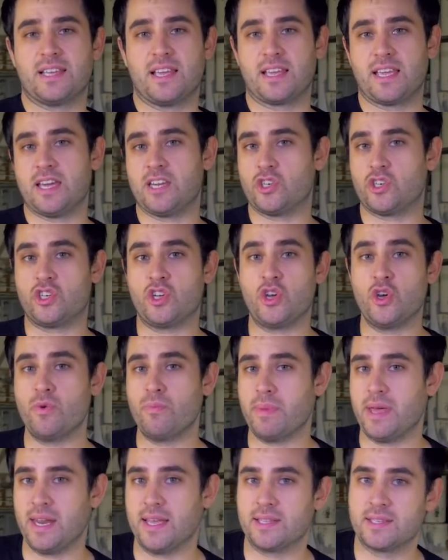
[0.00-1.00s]
Again, 2
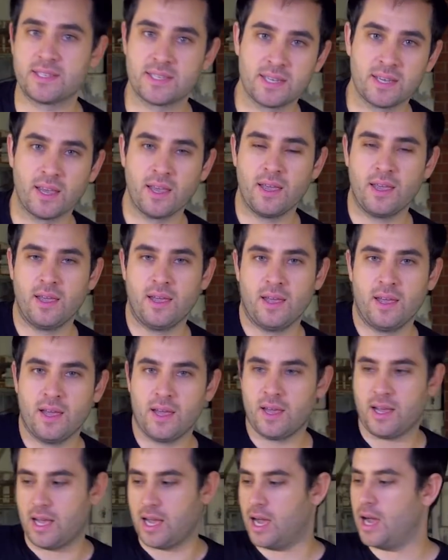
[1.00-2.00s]
minutes
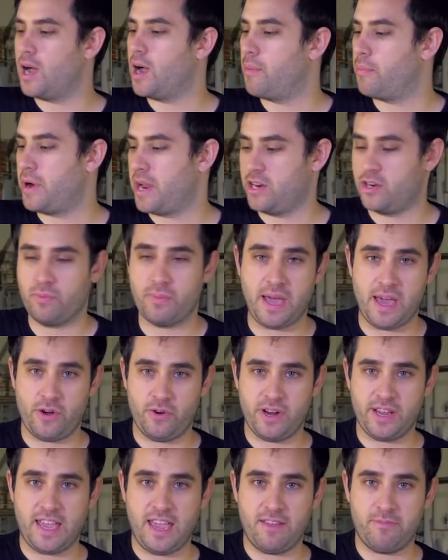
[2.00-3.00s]
a brand new
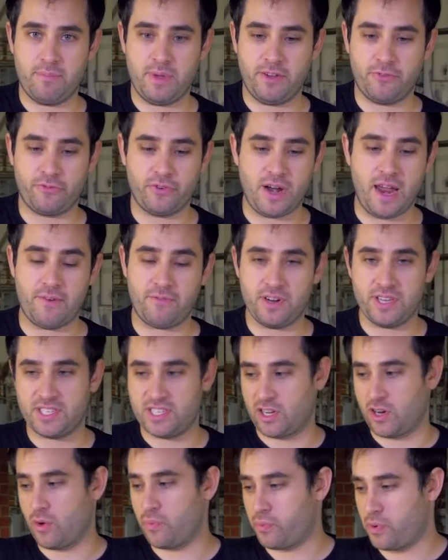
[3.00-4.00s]
battery gave me for every
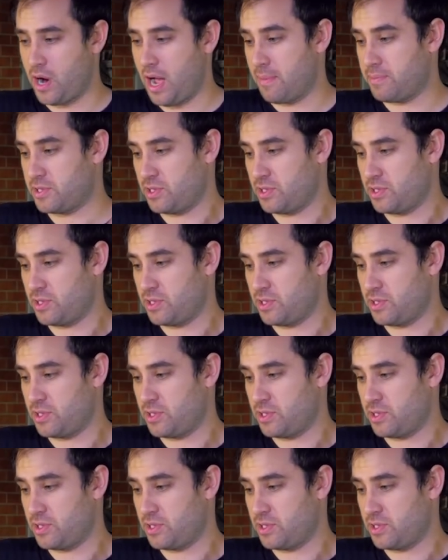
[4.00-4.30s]
single prop.